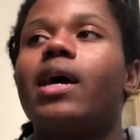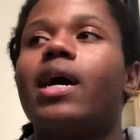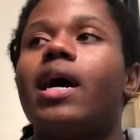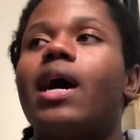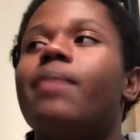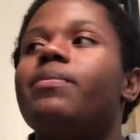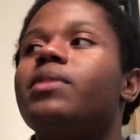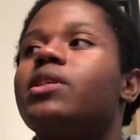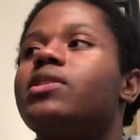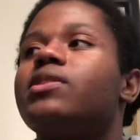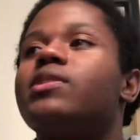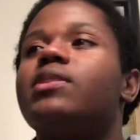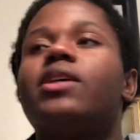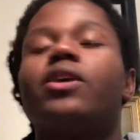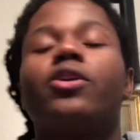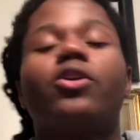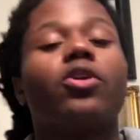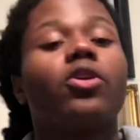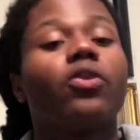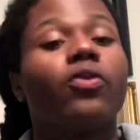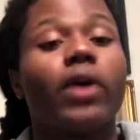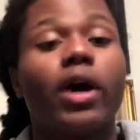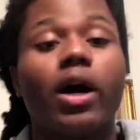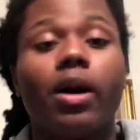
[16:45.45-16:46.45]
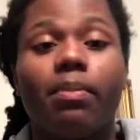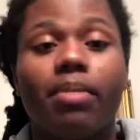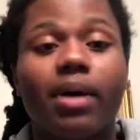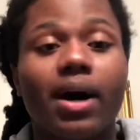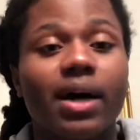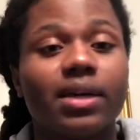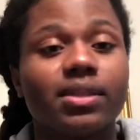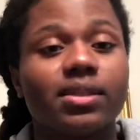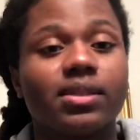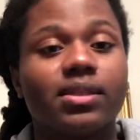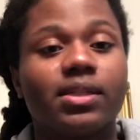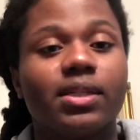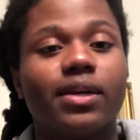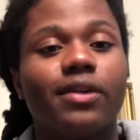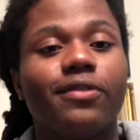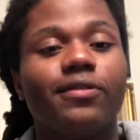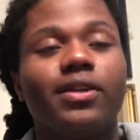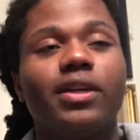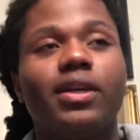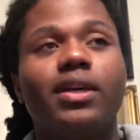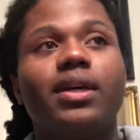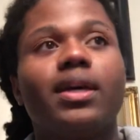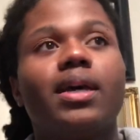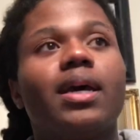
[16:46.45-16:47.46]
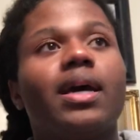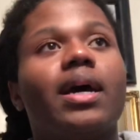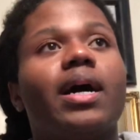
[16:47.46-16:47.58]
I'm just centered around positivity.